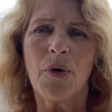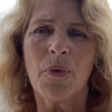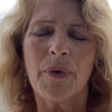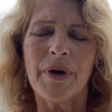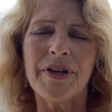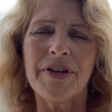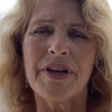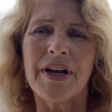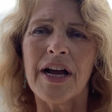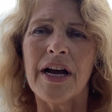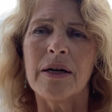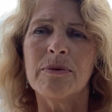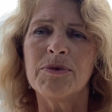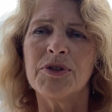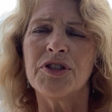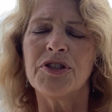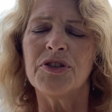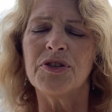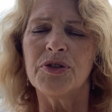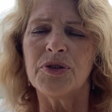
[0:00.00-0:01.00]
When it
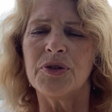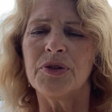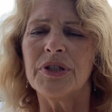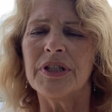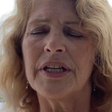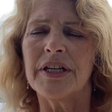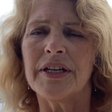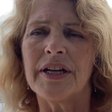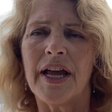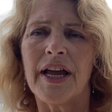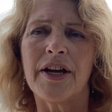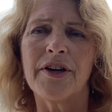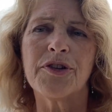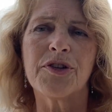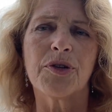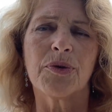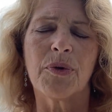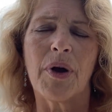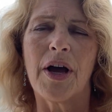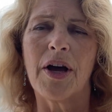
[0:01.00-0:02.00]
comes to doing an
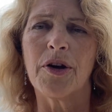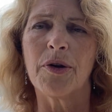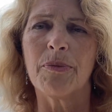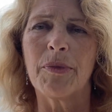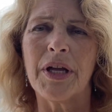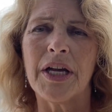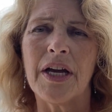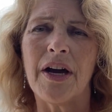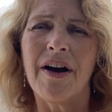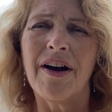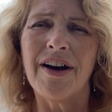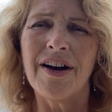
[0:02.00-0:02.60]
enterotomy,